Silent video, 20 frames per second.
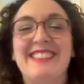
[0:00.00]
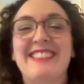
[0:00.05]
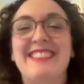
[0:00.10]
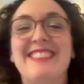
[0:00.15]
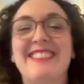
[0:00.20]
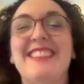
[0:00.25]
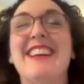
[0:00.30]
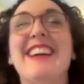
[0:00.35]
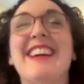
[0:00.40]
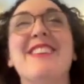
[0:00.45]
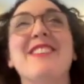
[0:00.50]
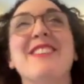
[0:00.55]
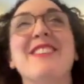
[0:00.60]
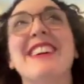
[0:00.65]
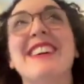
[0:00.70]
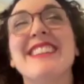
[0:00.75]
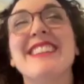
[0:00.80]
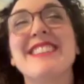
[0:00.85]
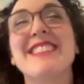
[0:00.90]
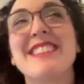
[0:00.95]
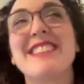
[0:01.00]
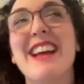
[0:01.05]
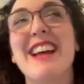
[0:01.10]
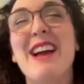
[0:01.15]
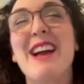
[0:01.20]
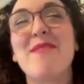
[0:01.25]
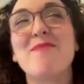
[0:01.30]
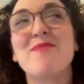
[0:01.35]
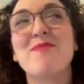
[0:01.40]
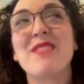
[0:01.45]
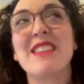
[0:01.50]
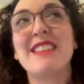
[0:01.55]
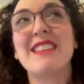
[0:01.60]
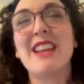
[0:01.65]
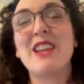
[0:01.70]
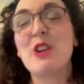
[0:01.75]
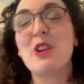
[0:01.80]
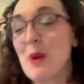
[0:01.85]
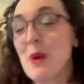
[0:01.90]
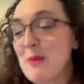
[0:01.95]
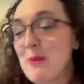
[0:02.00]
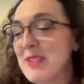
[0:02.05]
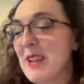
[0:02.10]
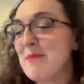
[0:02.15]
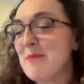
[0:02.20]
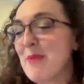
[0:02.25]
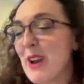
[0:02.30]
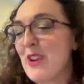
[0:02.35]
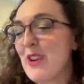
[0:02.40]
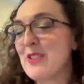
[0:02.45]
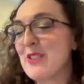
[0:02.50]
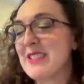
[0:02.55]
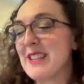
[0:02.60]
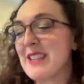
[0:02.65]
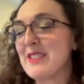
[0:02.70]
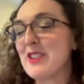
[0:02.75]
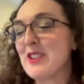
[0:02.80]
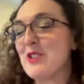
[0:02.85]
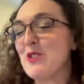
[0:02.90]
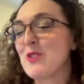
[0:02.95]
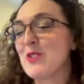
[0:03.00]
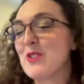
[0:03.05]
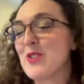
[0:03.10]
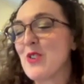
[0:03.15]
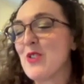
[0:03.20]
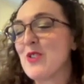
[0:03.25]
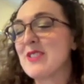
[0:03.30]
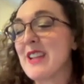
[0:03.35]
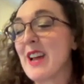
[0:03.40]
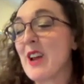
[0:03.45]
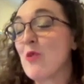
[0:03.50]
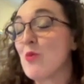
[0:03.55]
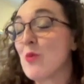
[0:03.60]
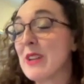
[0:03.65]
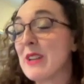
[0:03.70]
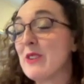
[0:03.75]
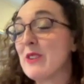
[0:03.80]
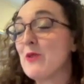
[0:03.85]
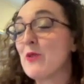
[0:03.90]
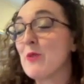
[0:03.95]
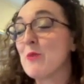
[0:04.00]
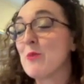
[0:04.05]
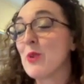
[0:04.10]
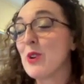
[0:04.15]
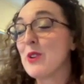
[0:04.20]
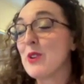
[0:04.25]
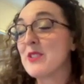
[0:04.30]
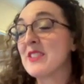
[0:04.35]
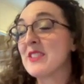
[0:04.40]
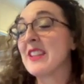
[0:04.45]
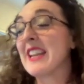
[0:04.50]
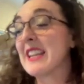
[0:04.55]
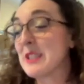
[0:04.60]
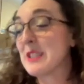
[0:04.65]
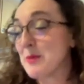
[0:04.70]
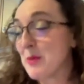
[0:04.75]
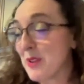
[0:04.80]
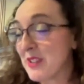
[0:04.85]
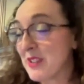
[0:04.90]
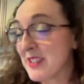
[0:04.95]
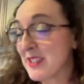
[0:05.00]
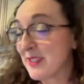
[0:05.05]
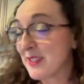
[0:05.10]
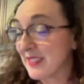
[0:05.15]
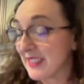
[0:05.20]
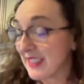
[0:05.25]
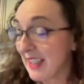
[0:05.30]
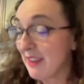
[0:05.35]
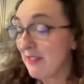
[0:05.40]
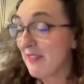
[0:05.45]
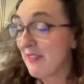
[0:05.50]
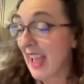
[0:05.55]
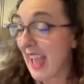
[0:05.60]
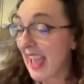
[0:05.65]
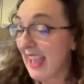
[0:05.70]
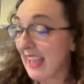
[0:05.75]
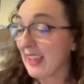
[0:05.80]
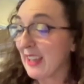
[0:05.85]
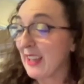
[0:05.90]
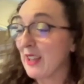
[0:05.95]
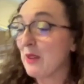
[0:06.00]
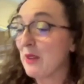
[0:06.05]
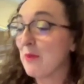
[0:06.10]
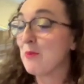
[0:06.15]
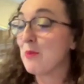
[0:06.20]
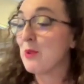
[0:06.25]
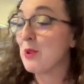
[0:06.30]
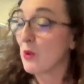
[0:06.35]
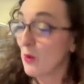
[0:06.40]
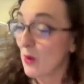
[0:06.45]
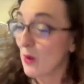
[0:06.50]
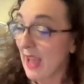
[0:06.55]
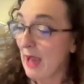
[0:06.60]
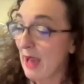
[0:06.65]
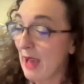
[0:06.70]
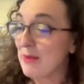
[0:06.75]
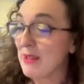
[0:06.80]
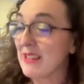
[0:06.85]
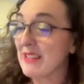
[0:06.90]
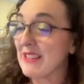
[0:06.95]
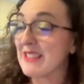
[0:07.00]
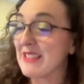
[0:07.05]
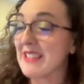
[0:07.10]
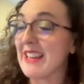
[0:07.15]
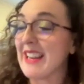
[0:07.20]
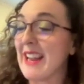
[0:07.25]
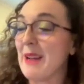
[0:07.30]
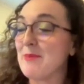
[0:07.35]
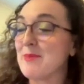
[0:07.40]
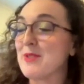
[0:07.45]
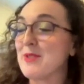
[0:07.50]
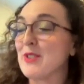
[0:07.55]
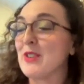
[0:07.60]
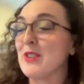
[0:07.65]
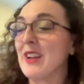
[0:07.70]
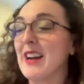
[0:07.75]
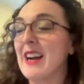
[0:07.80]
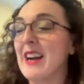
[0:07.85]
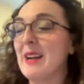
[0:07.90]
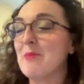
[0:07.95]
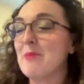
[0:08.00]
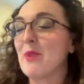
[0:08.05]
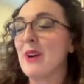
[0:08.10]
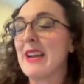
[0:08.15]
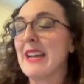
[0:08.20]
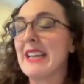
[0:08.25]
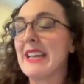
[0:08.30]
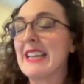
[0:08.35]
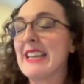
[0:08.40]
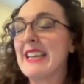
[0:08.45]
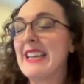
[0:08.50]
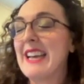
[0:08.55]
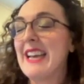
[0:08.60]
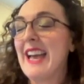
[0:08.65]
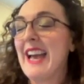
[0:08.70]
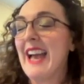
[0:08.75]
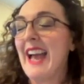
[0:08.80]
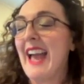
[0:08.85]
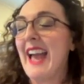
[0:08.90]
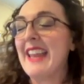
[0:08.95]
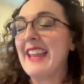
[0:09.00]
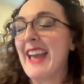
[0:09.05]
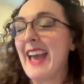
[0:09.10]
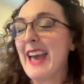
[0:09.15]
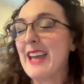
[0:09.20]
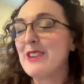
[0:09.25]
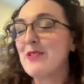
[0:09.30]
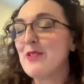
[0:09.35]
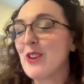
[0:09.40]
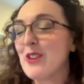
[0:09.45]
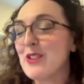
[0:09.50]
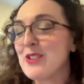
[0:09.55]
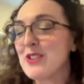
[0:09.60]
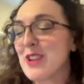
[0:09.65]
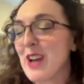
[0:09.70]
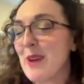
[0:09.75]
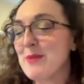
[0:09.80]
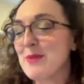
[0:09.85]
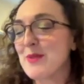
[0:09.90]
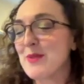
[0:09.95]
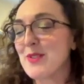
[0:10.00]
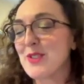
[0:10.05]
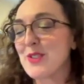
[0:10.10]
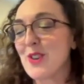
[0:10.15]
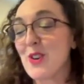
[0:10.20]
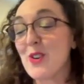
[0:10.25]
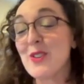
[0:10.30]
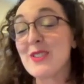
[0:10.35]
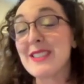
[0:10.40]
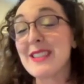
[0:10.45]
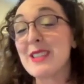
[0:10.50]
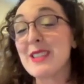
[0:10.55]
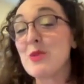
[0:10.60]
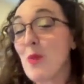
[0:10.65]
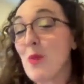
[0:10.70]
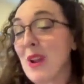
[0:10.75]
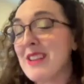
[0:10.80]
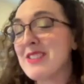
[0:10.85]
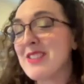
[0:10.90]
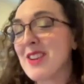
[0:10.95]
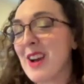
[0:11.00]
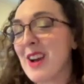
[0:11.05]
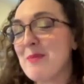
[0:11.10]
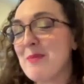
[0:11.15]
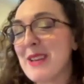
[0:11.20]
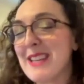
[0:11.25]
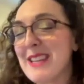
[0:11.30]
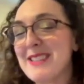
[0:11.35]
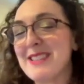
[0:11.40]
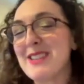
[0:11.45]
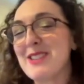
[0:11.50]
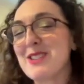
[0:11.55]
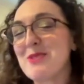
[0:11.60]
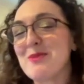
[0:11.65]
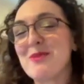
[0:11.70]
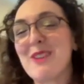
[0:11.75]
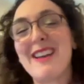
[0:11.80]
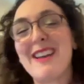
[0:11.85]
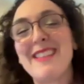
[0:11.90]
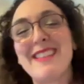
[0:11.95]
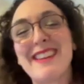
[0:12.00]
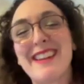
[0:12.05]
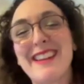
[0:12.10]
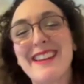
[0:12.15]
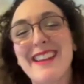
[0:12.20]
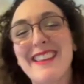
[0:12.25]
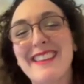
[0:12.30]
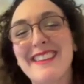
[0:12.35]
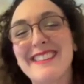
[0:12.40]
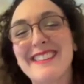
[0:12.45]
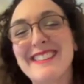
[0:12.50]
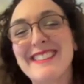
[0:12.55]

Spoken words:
Yeah, right. Now, your website bio says that your songs are written from personal experiences of love, anger, pure happiness, and absolute heartbreak. And out of those types of songs, is one type easier to write than another?